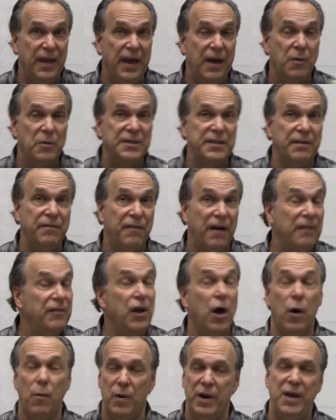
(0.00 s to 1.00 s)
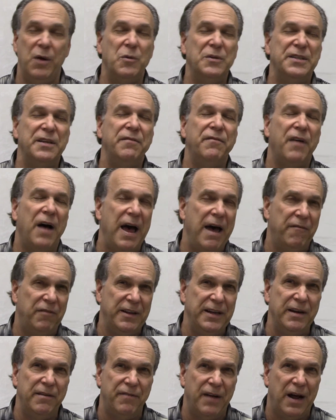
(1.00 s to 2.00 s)
He was
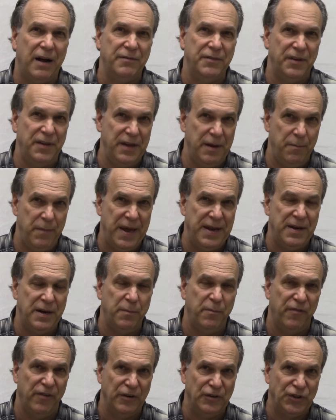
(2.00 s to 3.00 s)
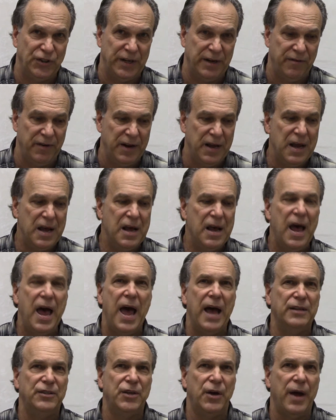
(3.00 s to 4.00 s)
heavily involved in the amended version of it.
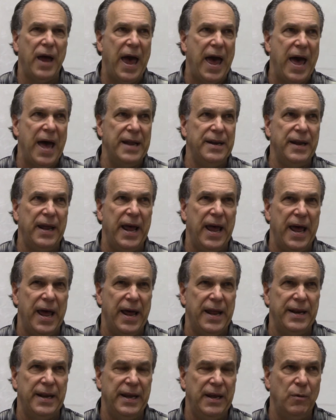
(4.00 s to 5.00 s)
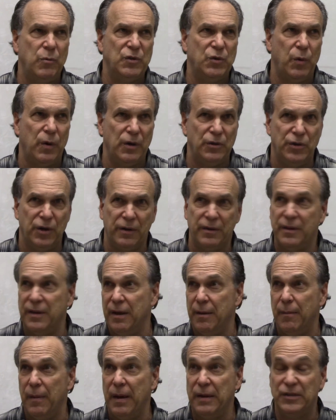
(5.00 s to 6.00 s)
And so, and he was the one who took
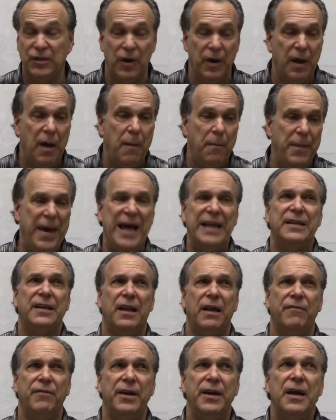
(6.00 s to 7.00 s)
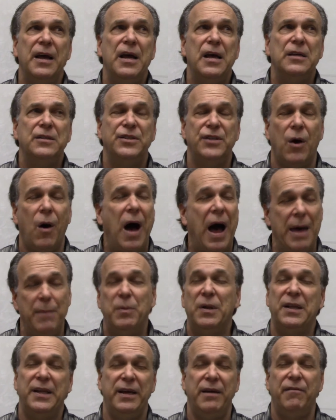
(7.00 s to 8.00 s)
the mantle of it. So I
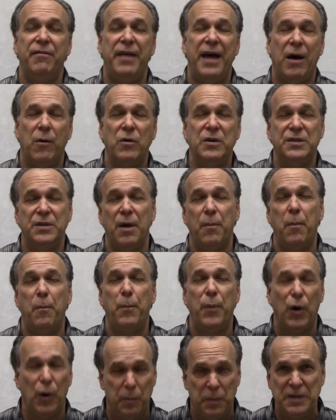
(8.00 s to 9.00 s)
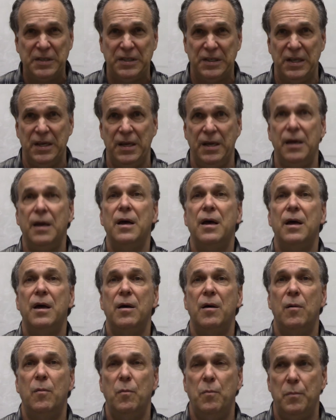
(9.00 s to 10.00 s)
believe that was purposely
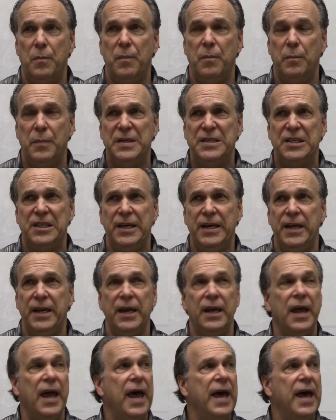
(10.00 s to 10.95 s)
misleading.